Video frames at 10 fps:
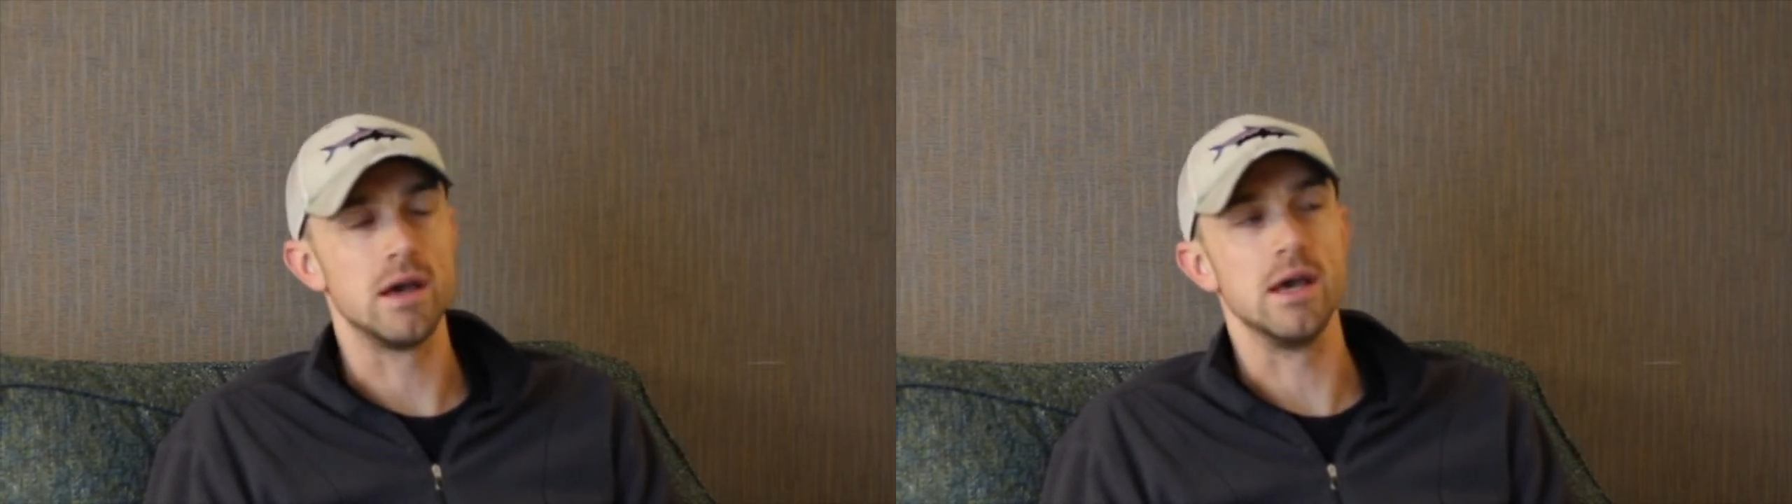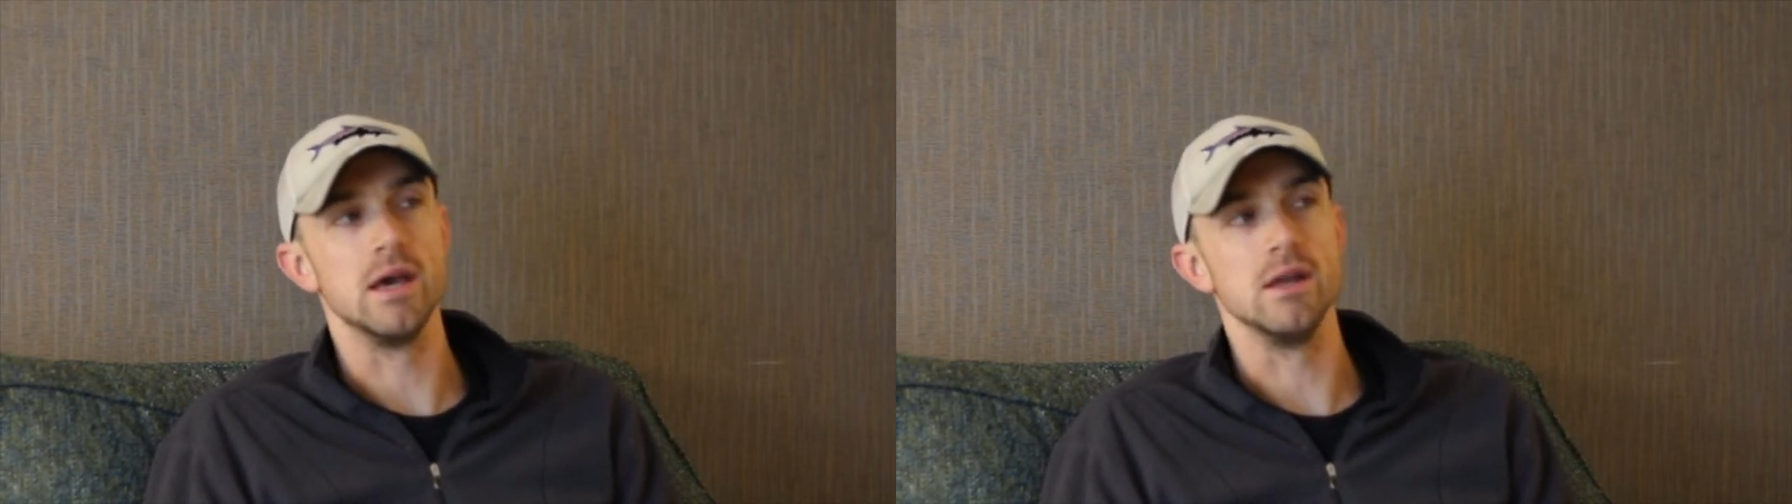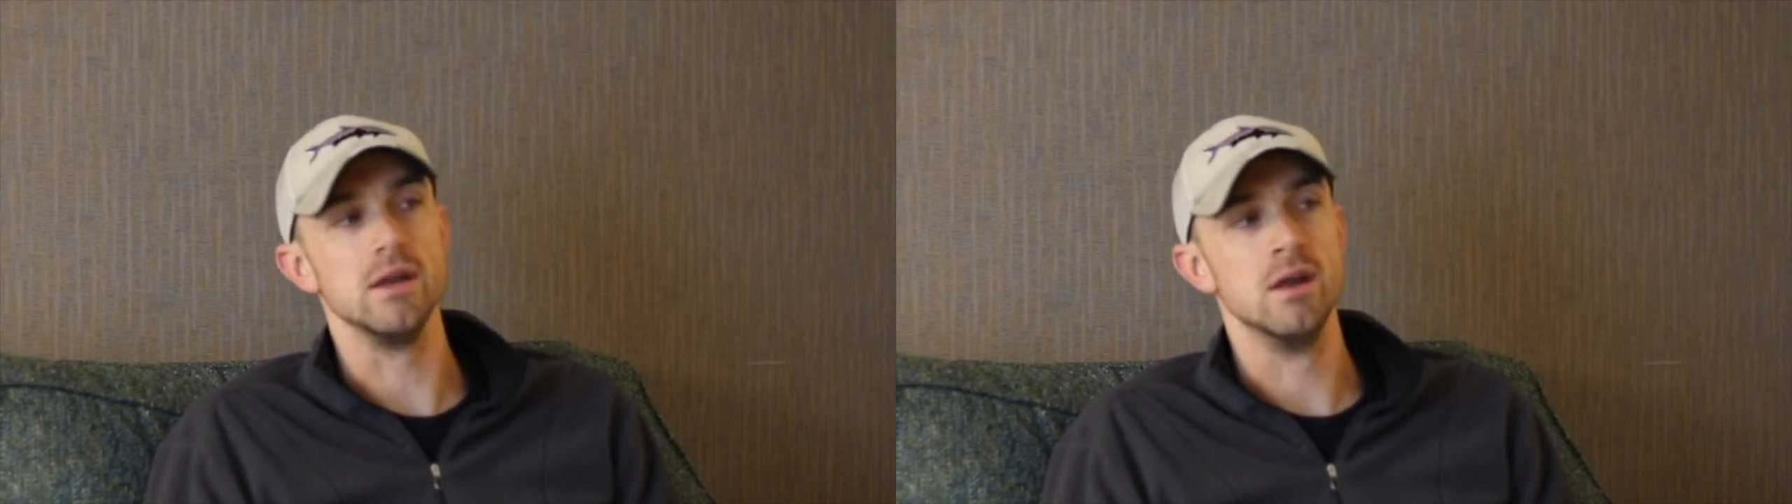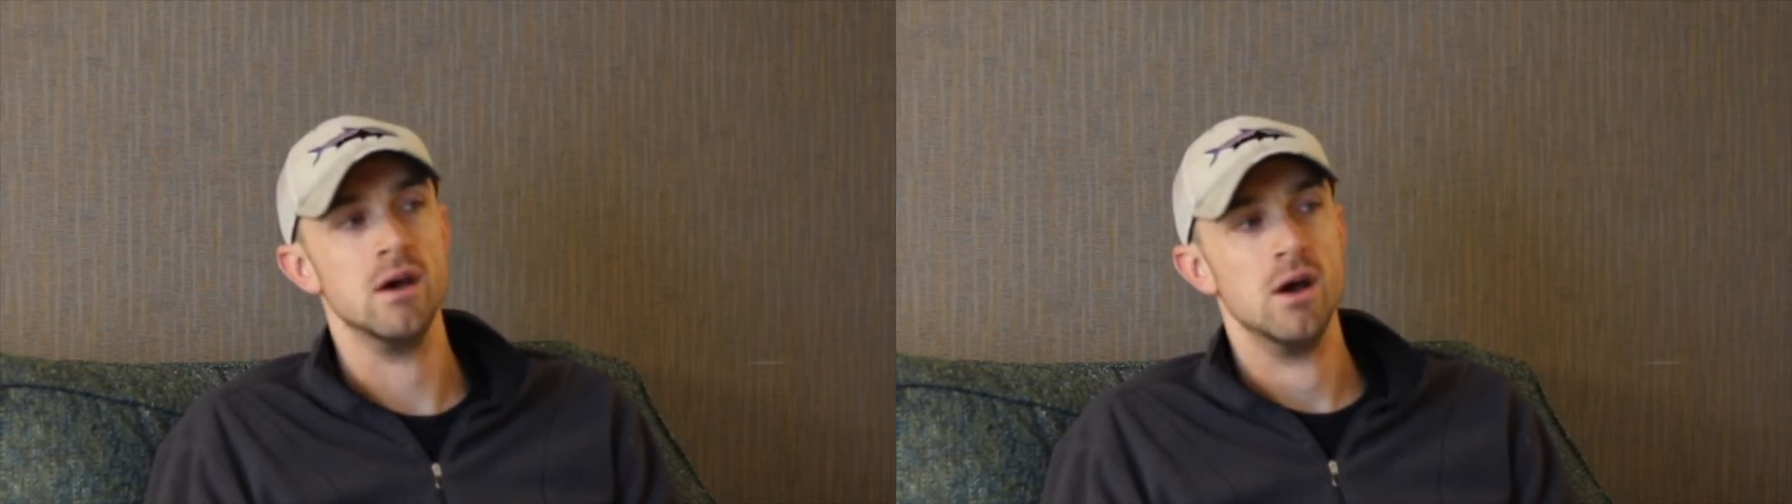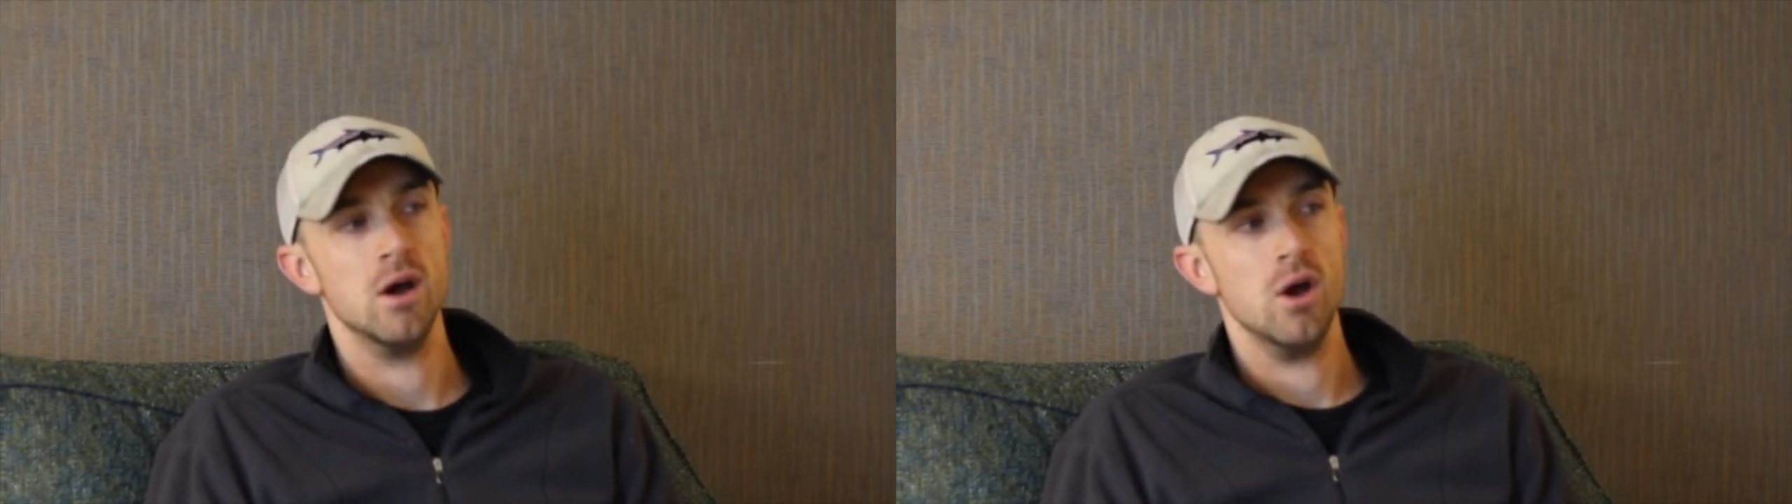And
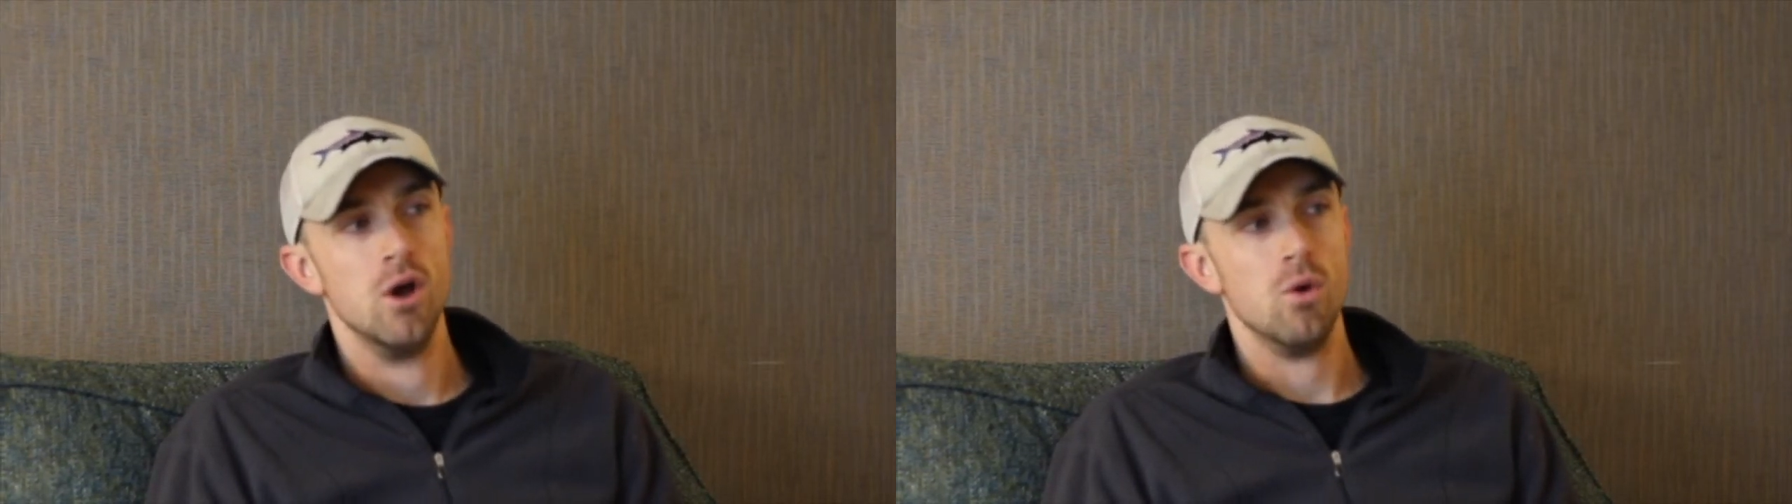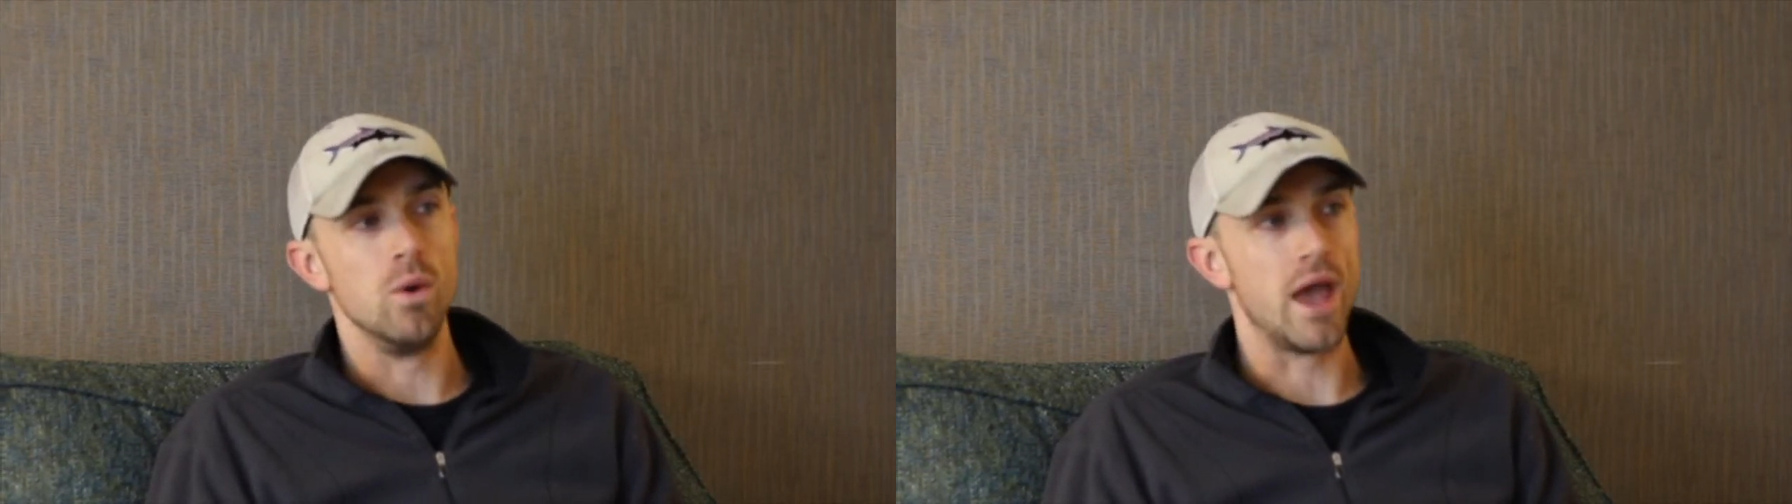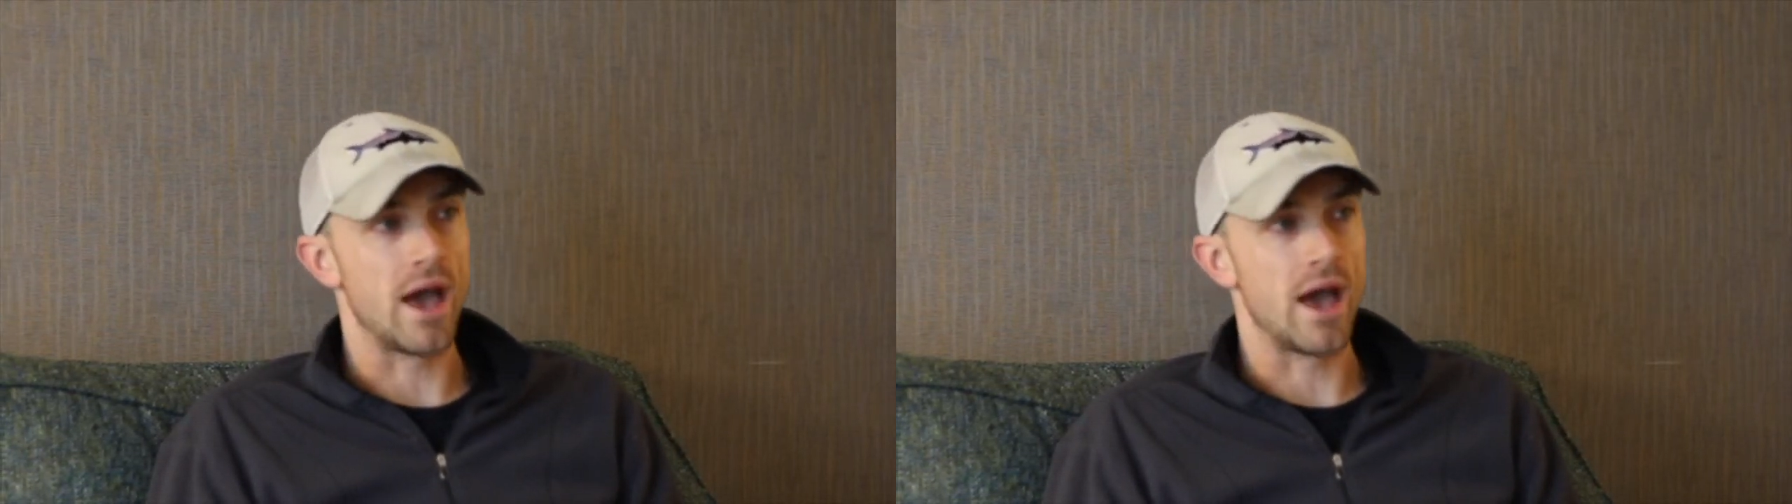we